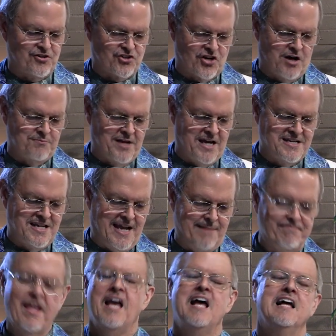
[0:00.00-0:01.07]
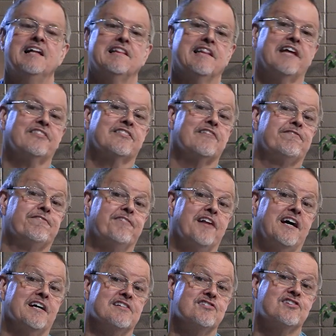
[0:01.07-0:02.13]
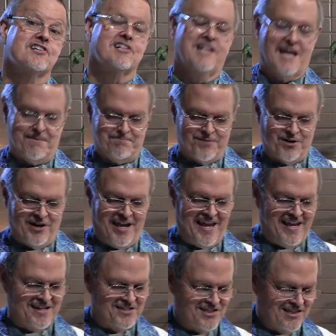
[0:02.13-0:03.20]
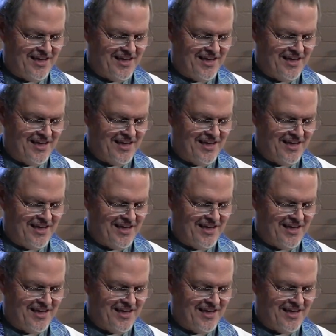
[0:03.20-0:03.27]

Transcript: Psalm 98, let the floods clap their hands.